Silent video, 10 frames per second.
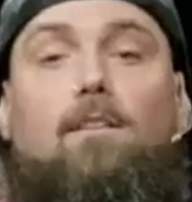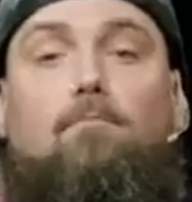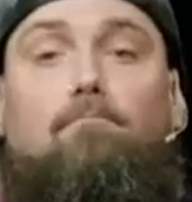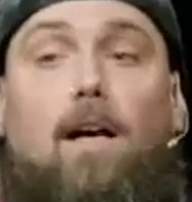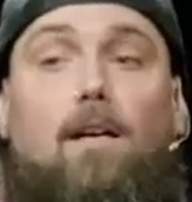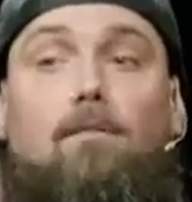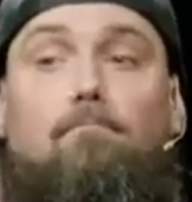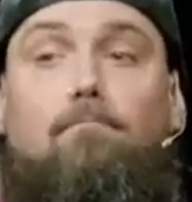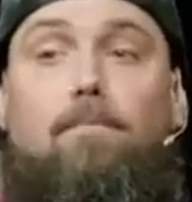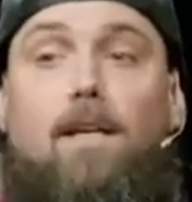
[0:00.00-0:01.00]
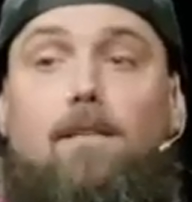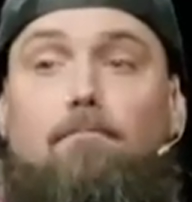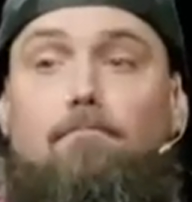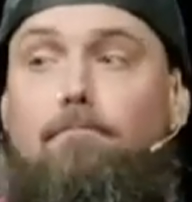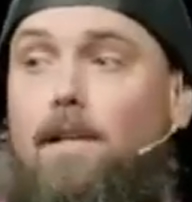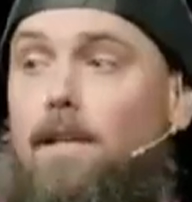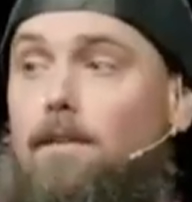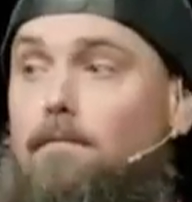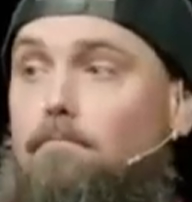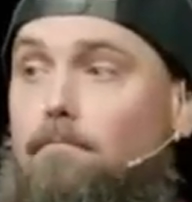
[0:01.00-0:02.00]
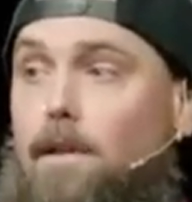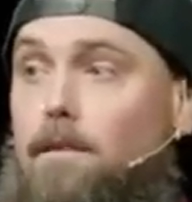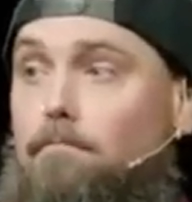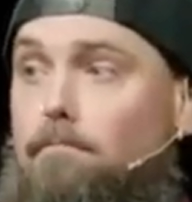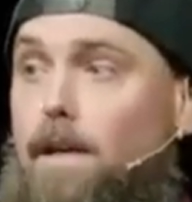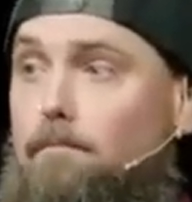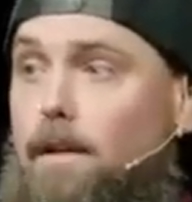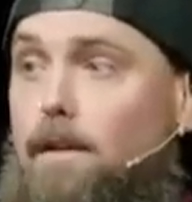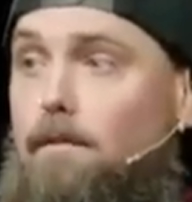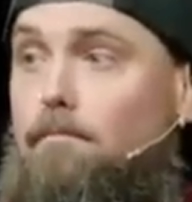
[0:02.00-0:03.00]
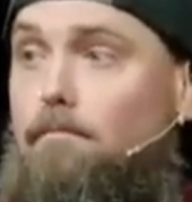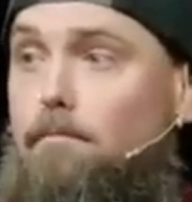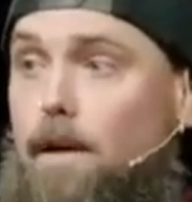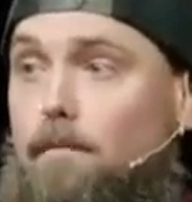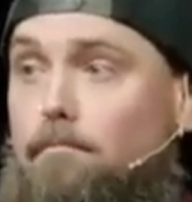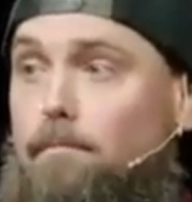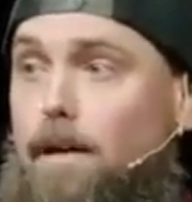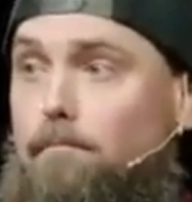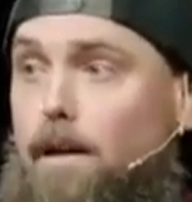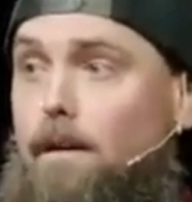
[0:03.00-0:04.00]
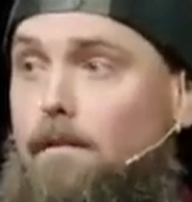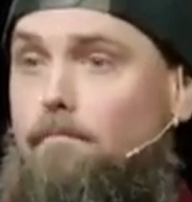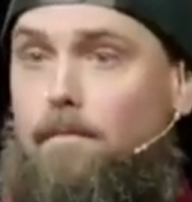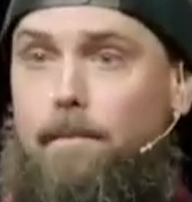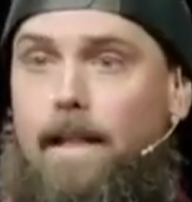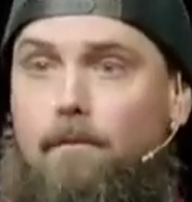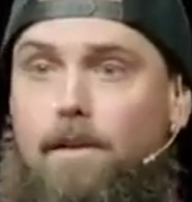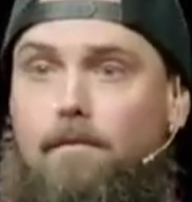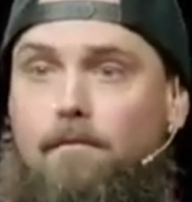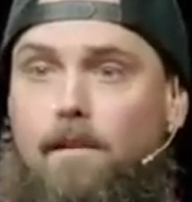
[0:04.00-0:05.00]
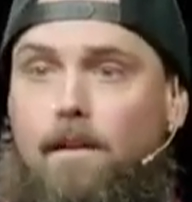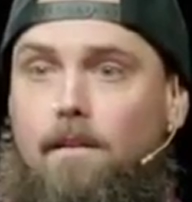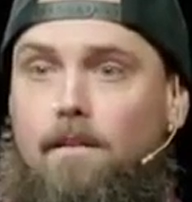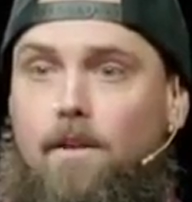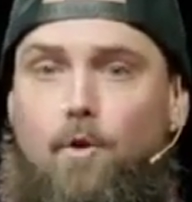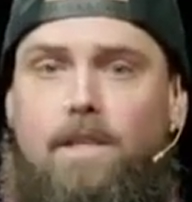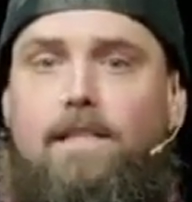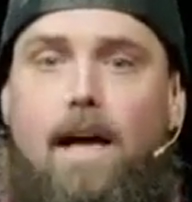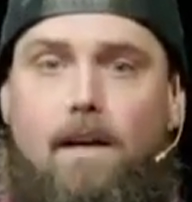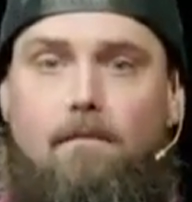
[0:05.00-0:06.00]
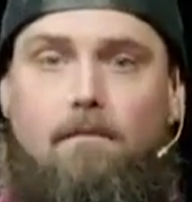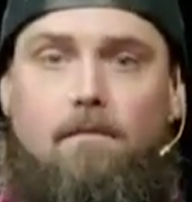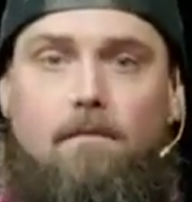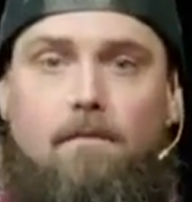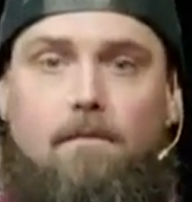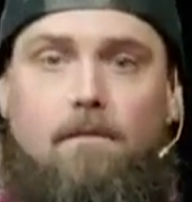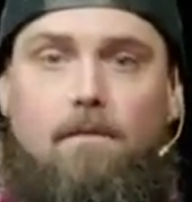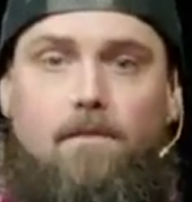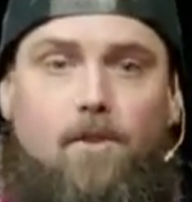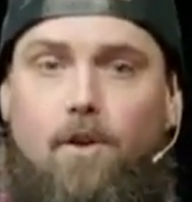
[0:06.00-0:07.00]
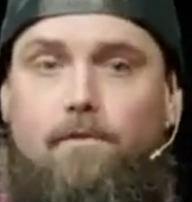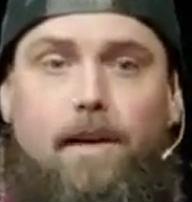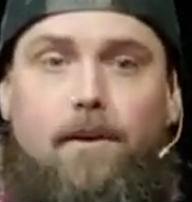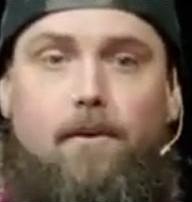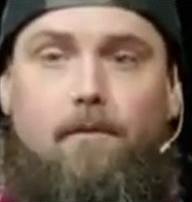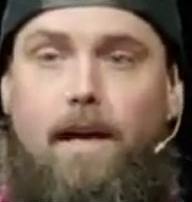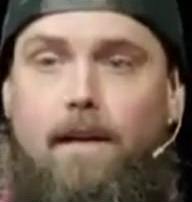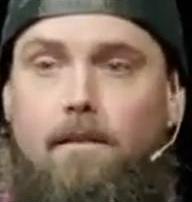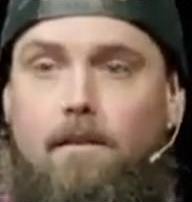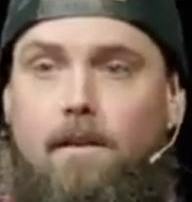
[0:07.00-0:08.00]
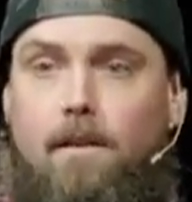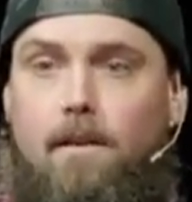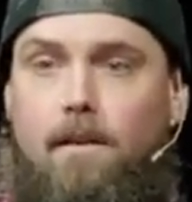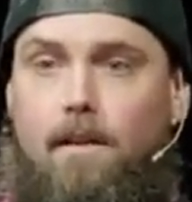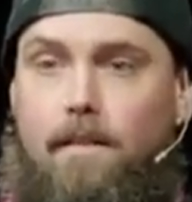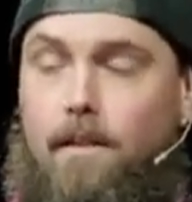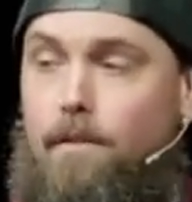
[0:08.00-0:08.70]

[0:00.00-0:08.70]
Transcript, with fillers: bum, bum, bum, bum, bum, bum, bum, bum, bum. Remember that one? Who is that? Darth Vader, right? The